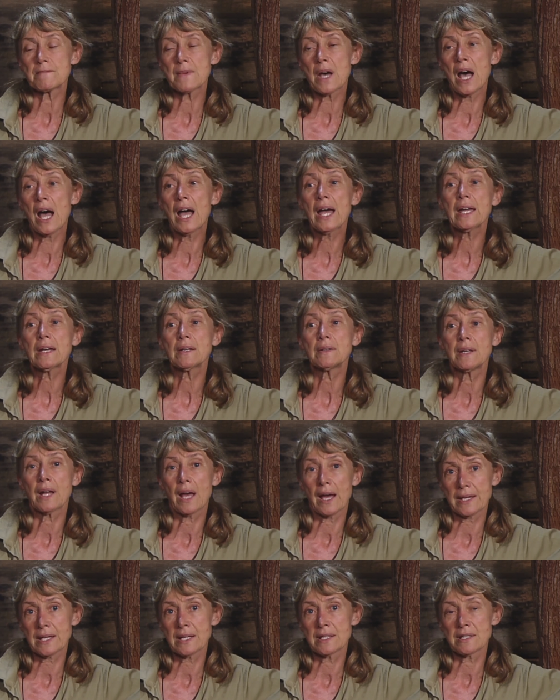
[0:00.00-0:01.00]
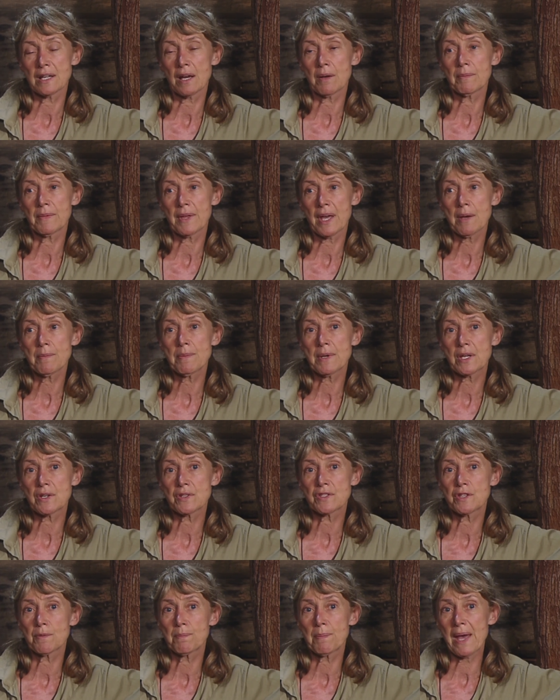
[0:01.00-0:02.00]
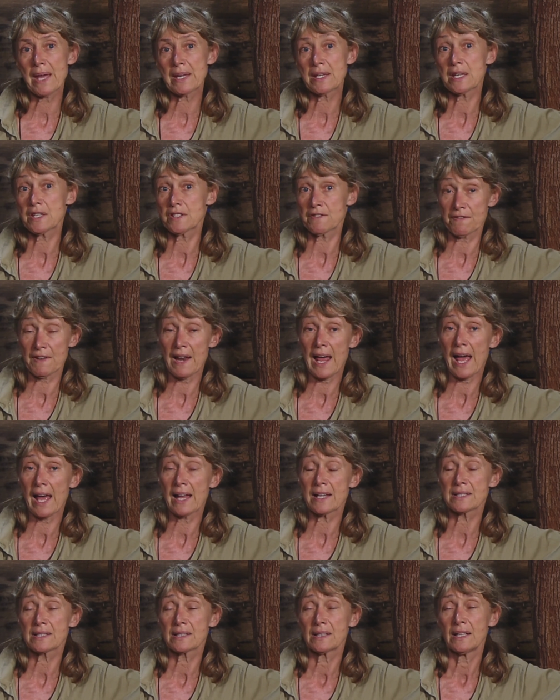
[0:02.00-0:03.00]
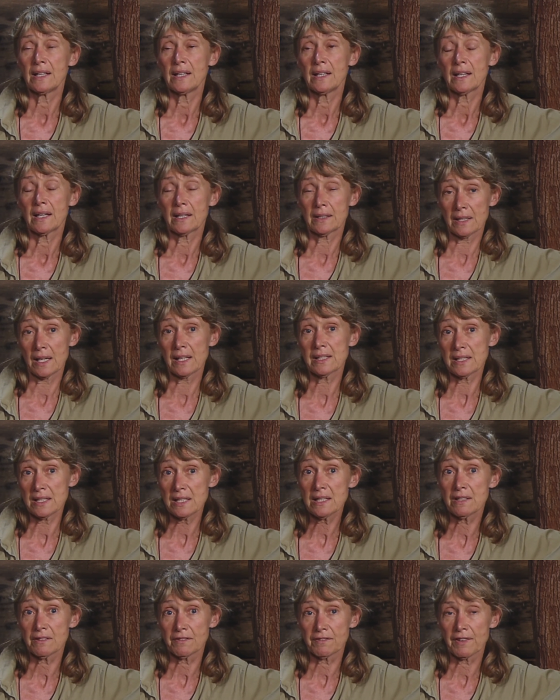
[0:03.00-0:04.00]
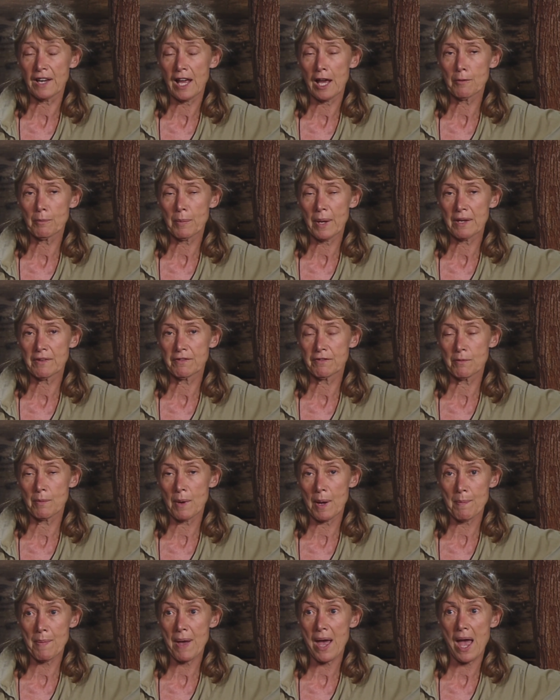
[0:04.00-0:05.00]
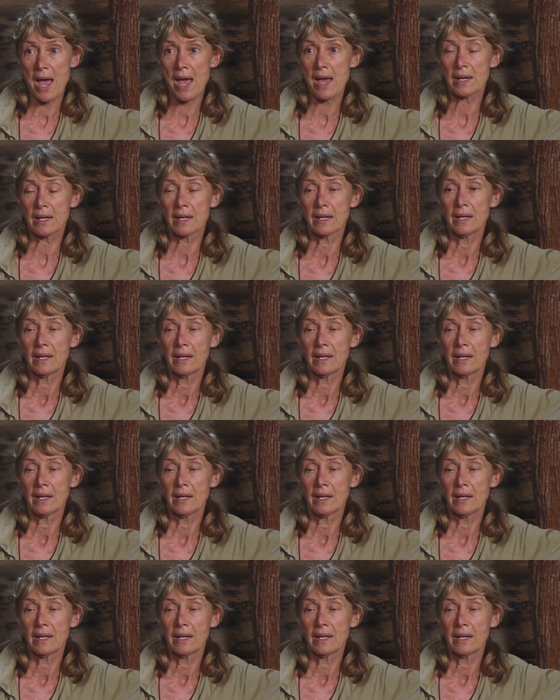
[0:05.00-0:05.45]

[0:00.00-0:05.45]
I like it up there because the bed is flat and I need a flat bed for my back.